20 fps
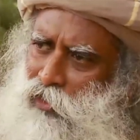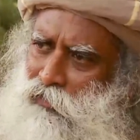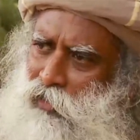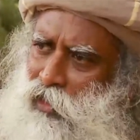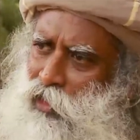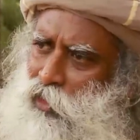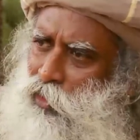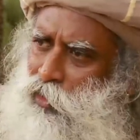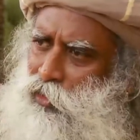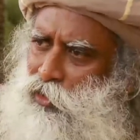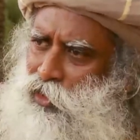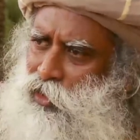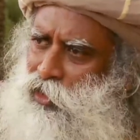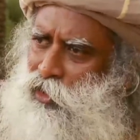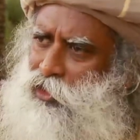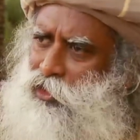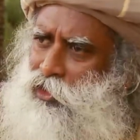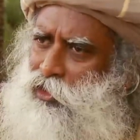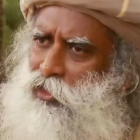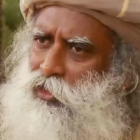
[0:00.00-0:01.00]
If I close the
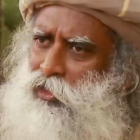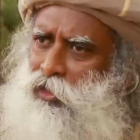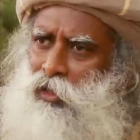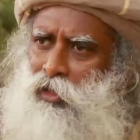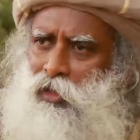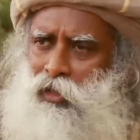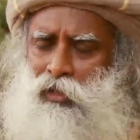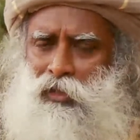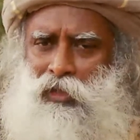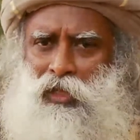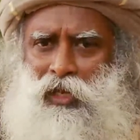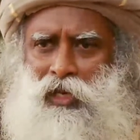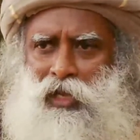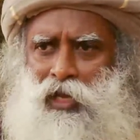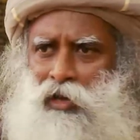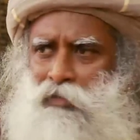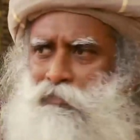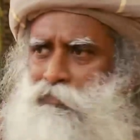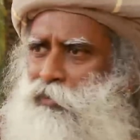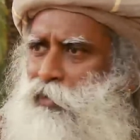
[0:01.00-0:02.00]
kitchen, they'll
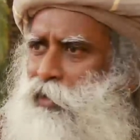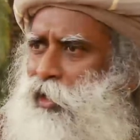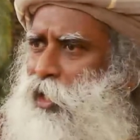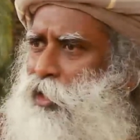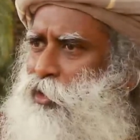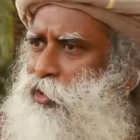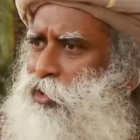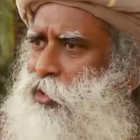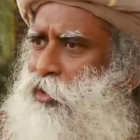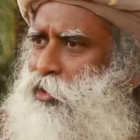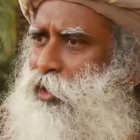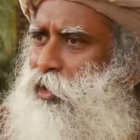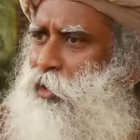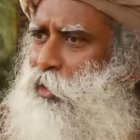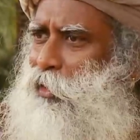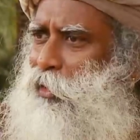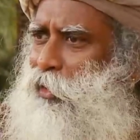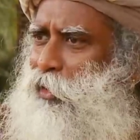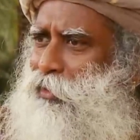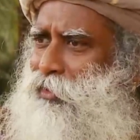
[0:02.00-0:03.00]
come for lunch at 10
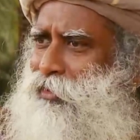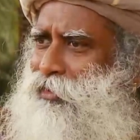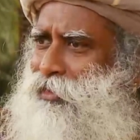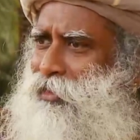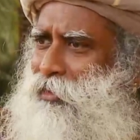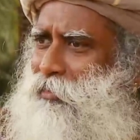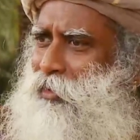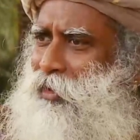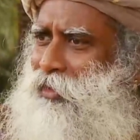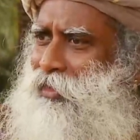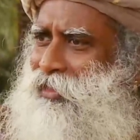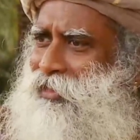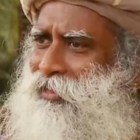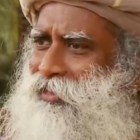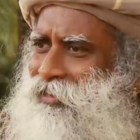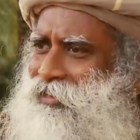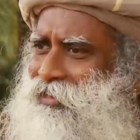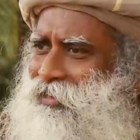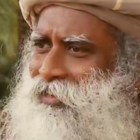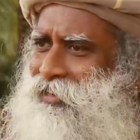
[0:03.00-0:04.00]
o'clock in the morning
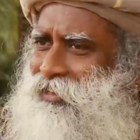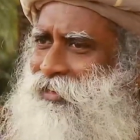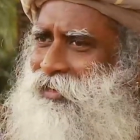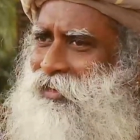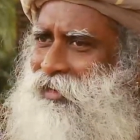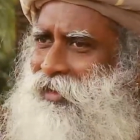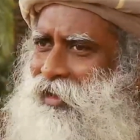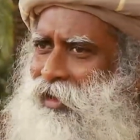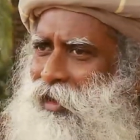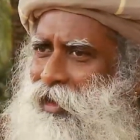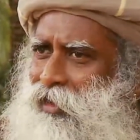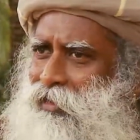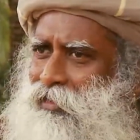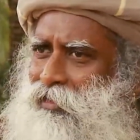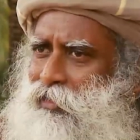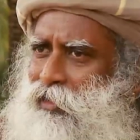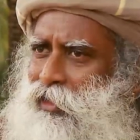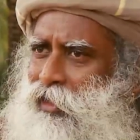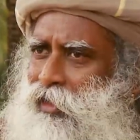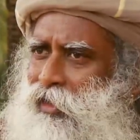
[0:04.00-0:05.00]

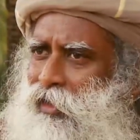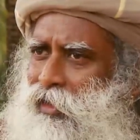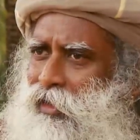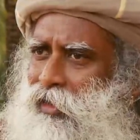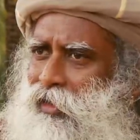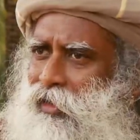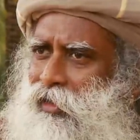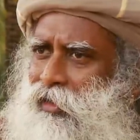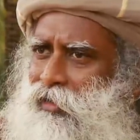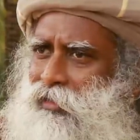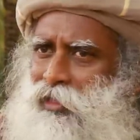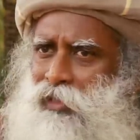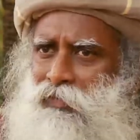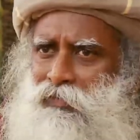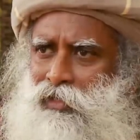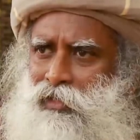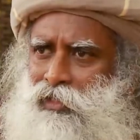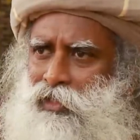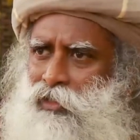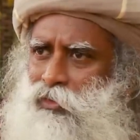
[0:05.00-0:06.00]
and they
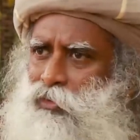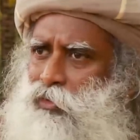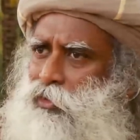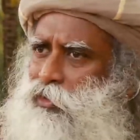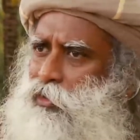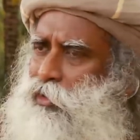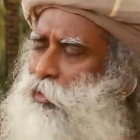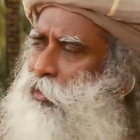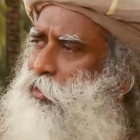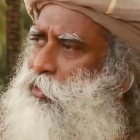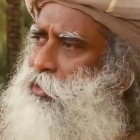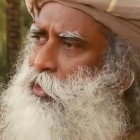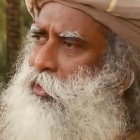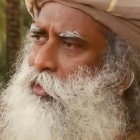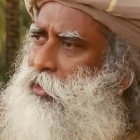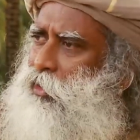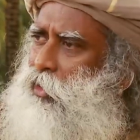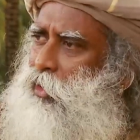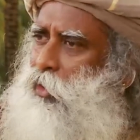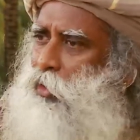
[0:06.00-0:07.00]
will see, oh, it's closed
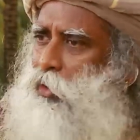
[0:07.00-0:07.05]
it.